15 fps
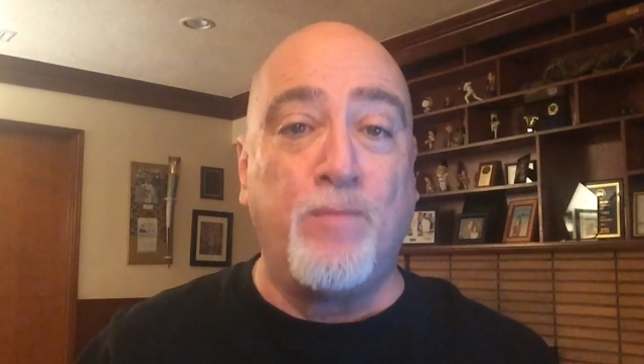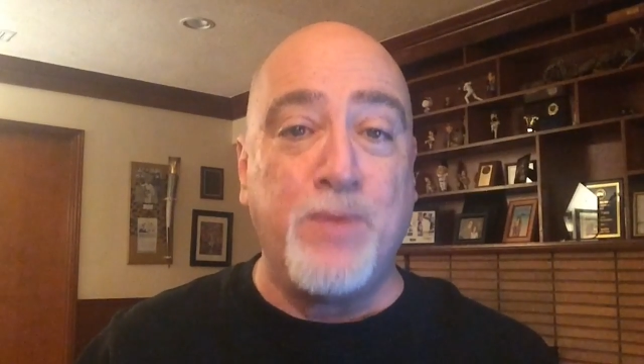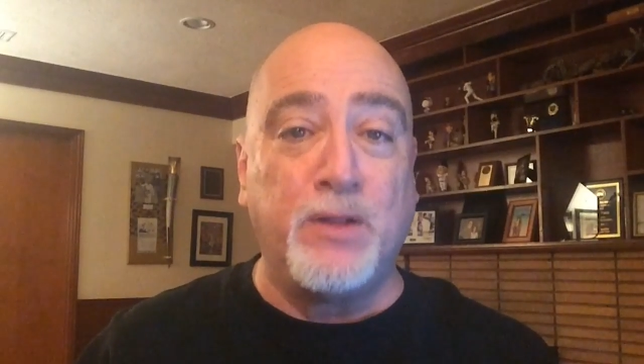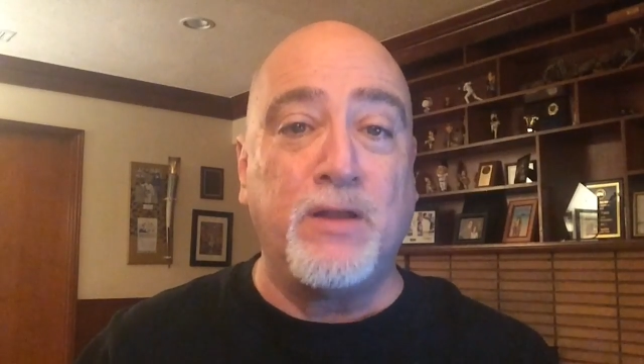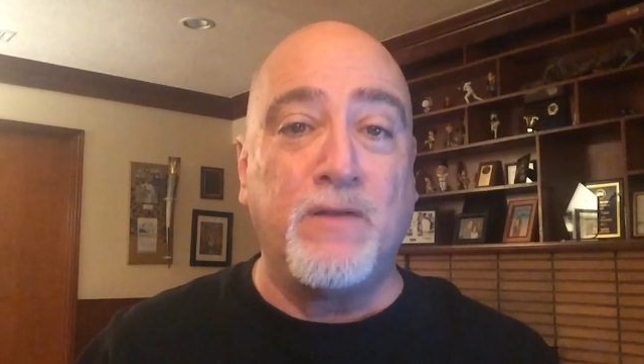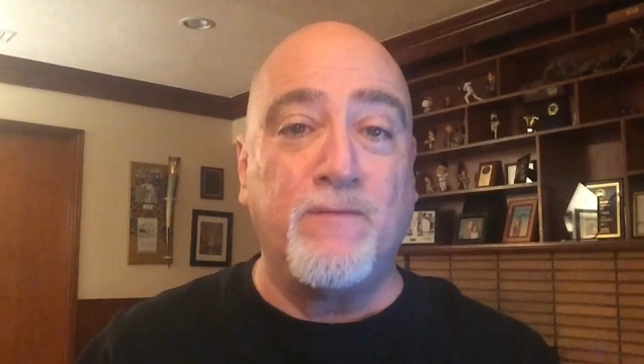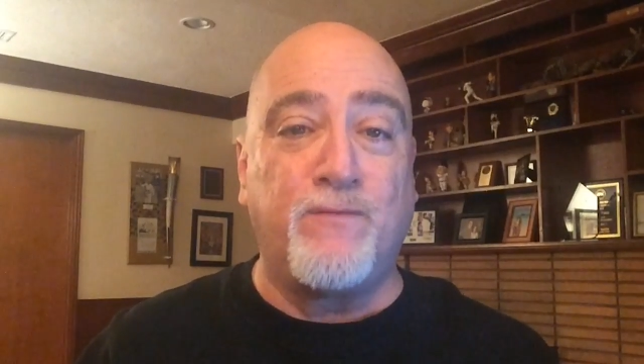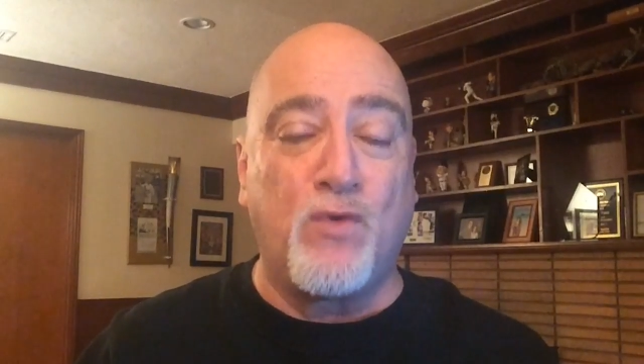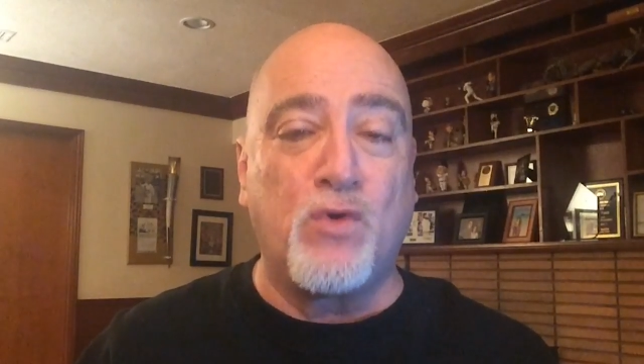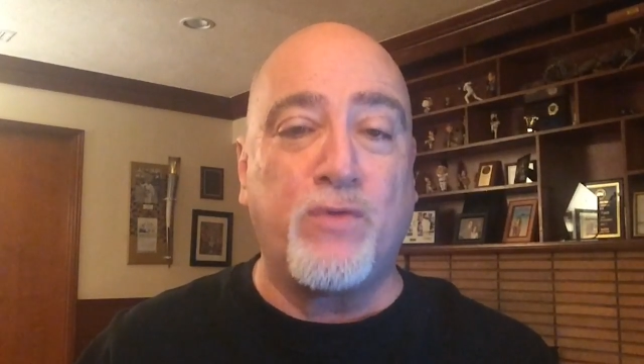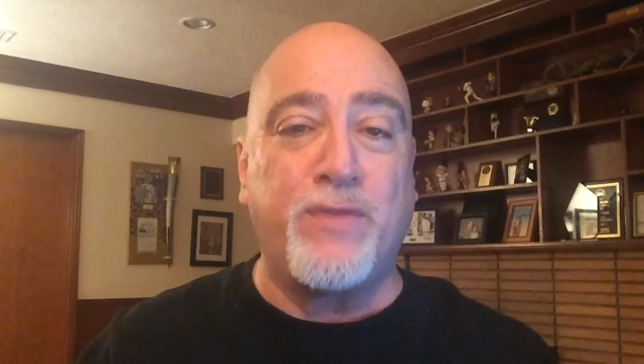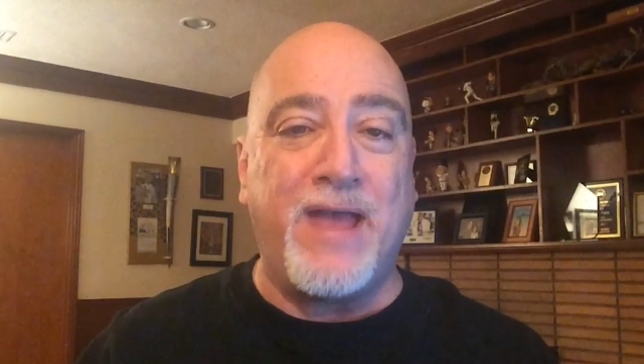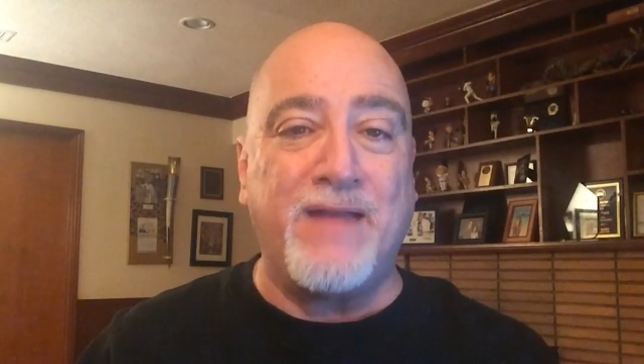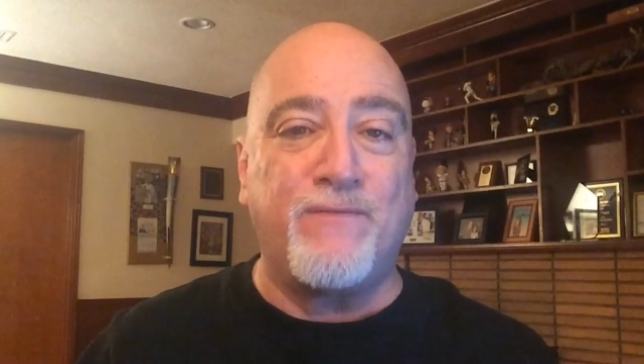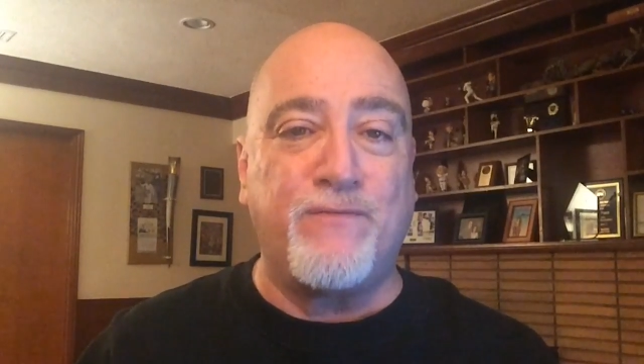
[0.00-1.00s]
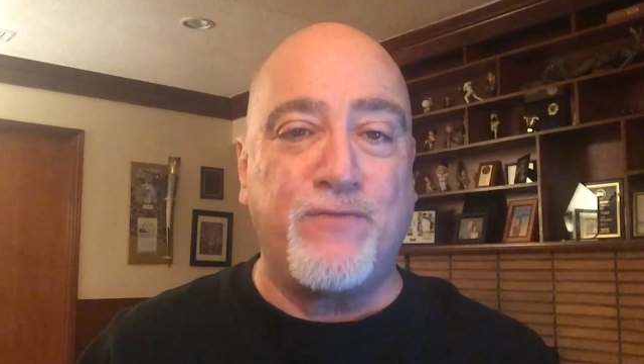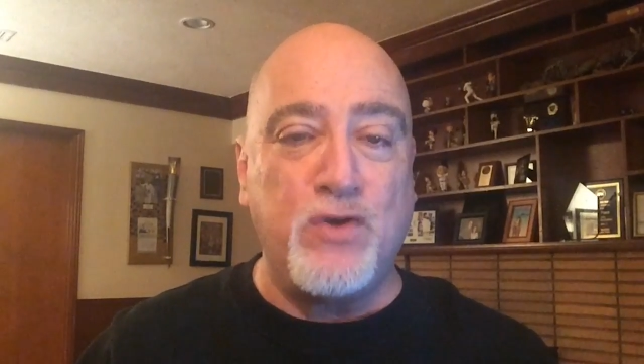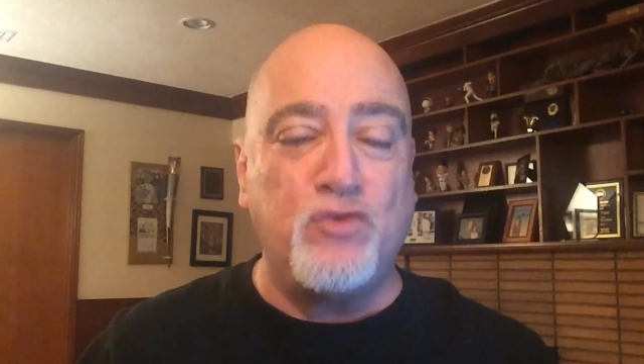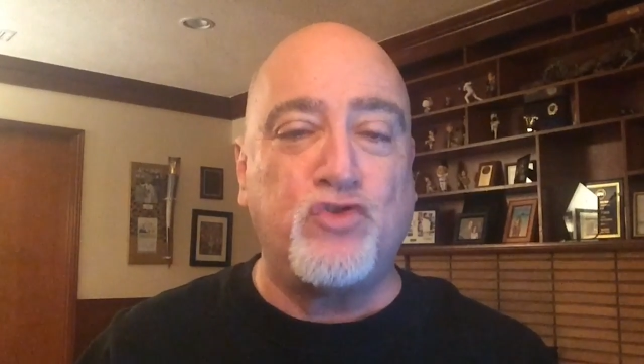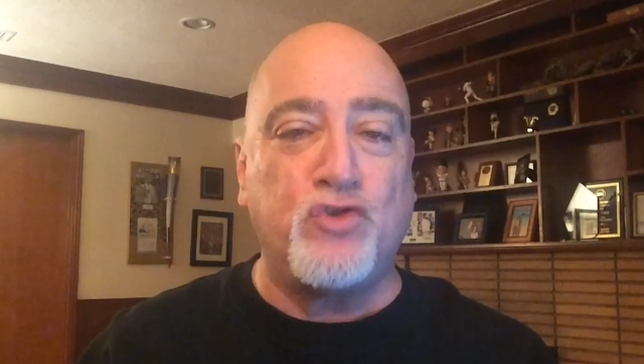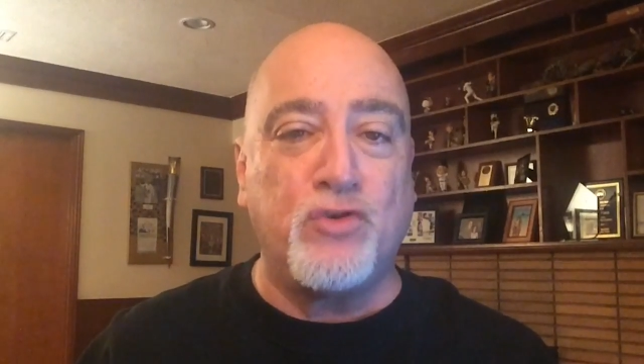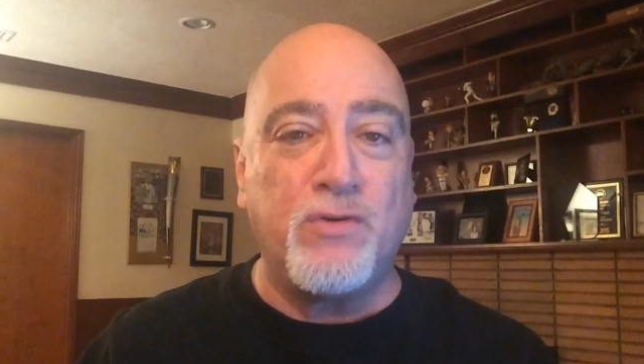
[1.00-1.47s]
building for that
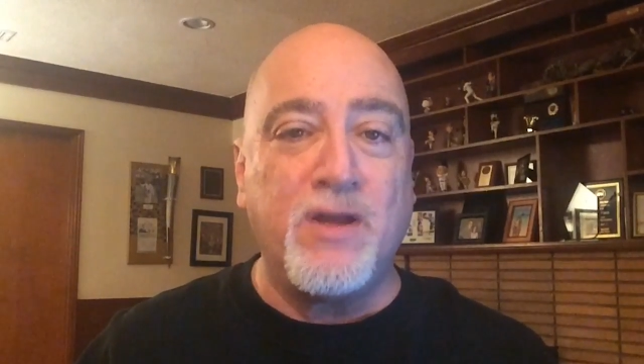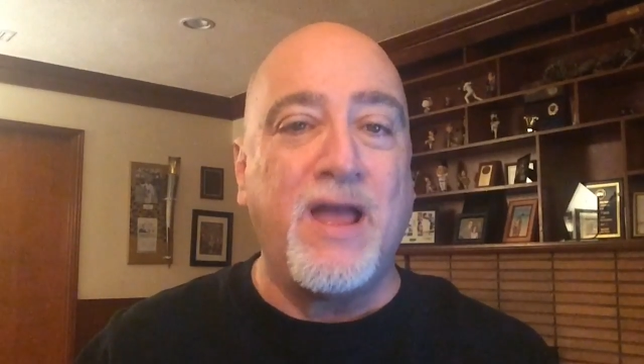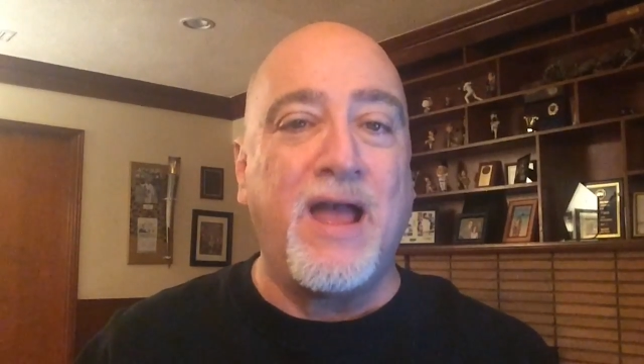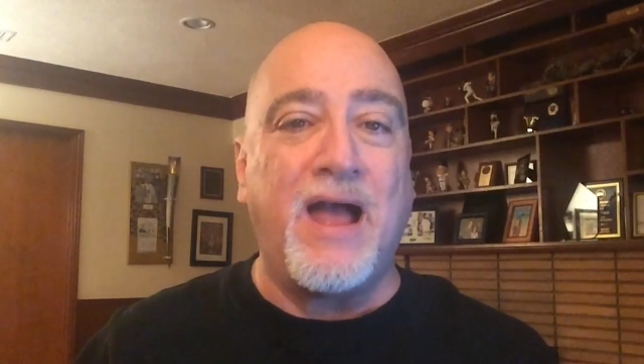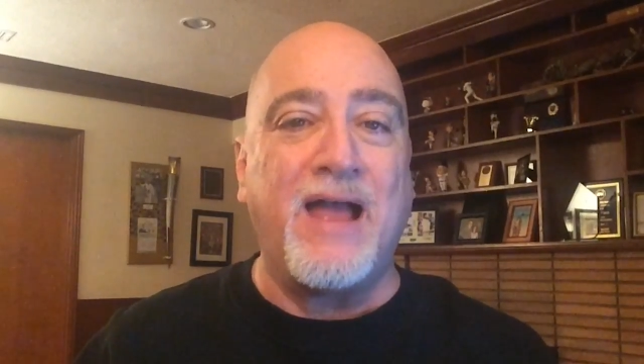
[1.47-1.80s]
future.